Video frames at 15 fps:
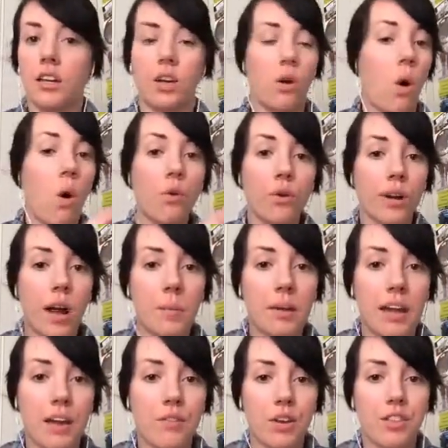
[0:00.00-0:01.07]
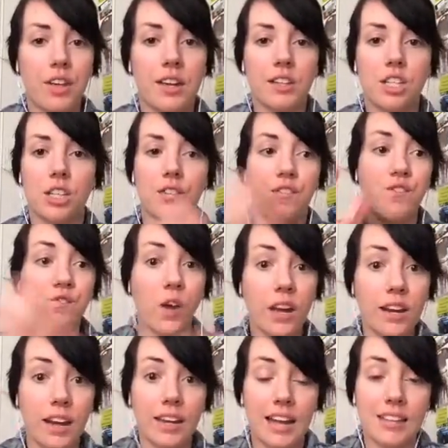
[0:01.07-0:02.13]
overcoming everything, to fight
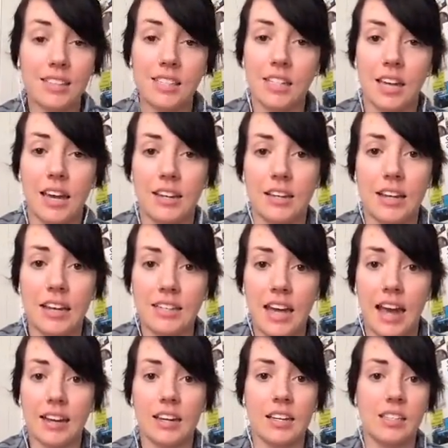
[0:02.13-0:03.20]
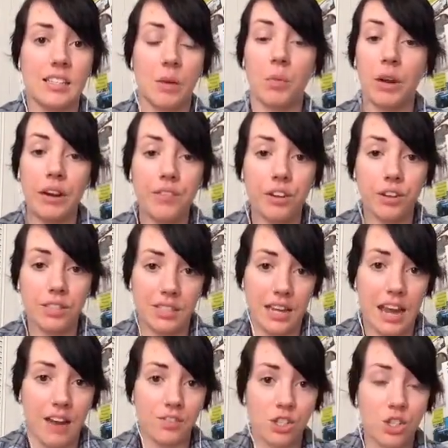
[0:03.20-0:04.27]
against the antagonist and whatever else they
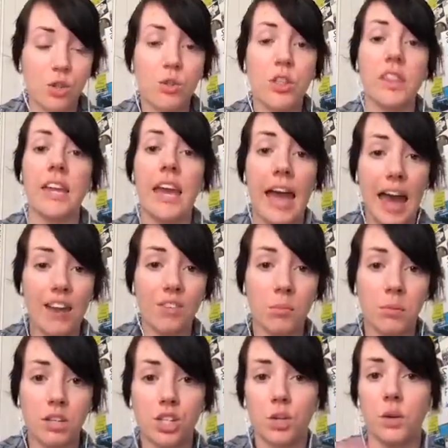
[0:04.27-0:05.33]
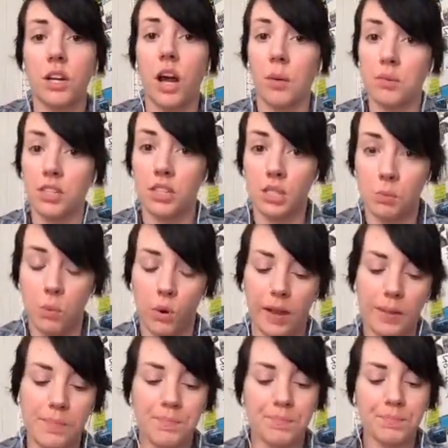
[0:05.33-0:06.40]
have to do that they haven't been doing up to this point.
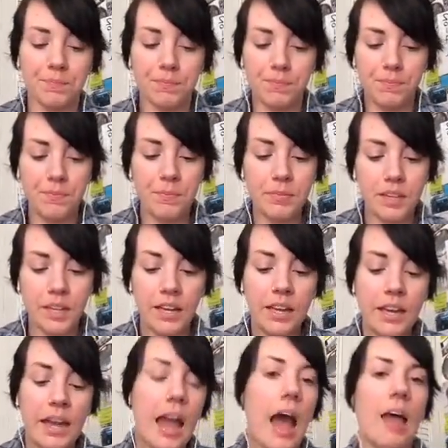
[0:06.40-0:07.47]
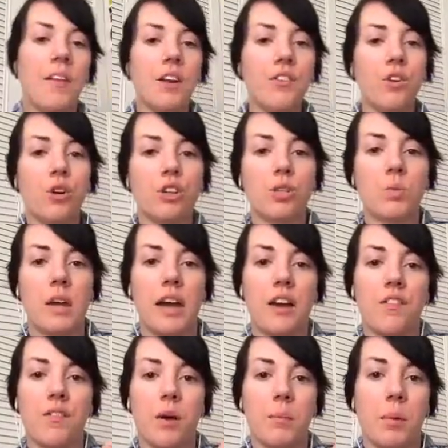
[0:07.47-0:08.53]
And then, of course, we
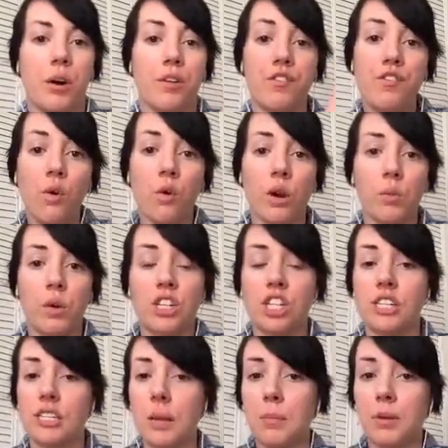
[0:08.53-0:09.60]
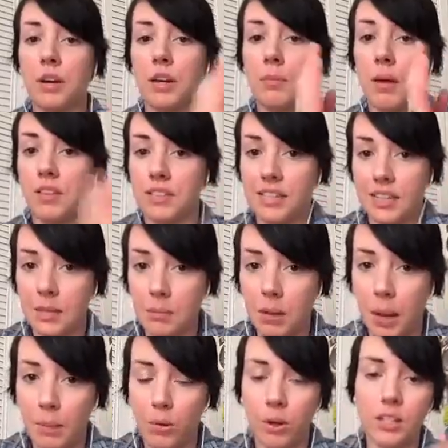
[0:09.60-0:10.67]
have part 4, which is separated by the second
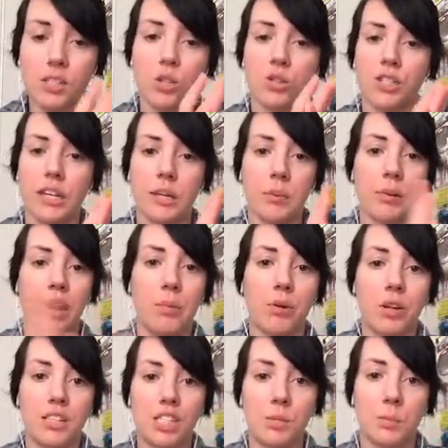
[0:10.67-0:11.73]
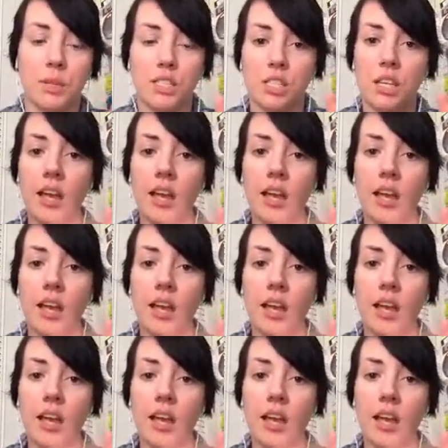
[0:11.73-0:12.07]
plot point. So second plot point splits